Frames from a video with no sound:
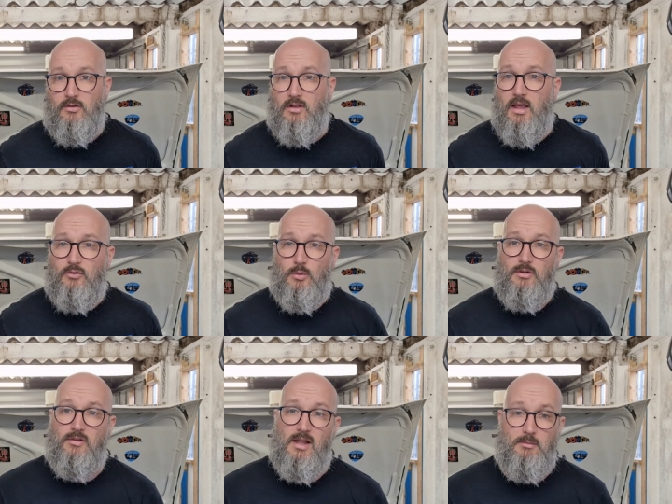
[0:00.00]
So the last one
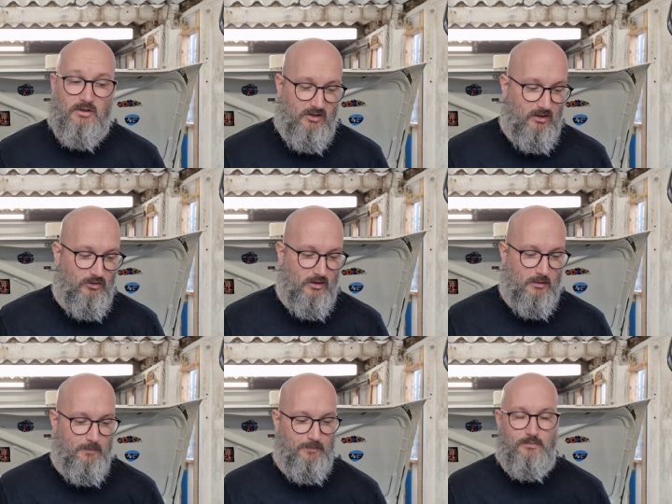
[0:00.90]
is lambda sensor
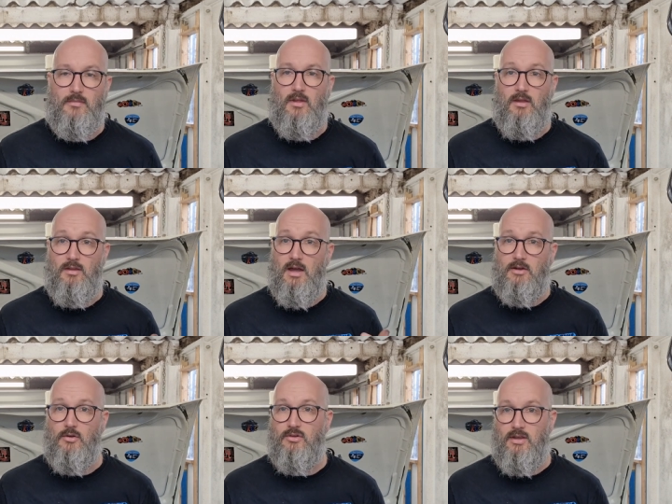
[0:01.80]
and that
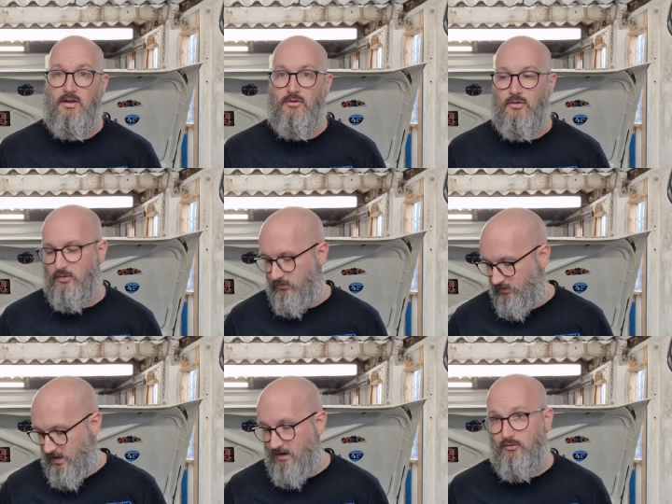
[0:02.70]
goes in the
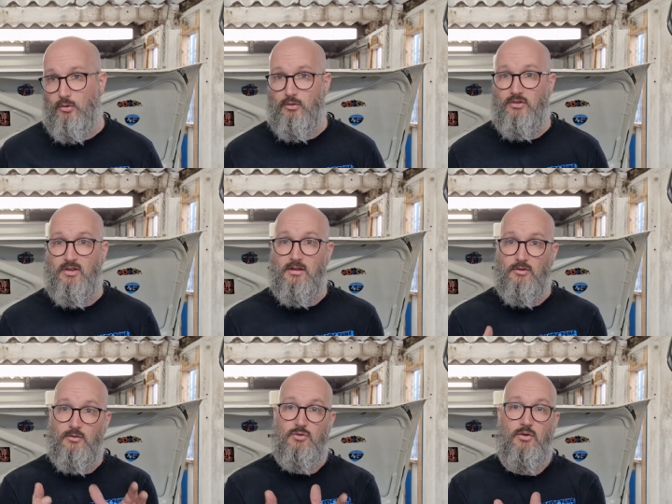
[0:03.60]
exhaust after all the cylinders have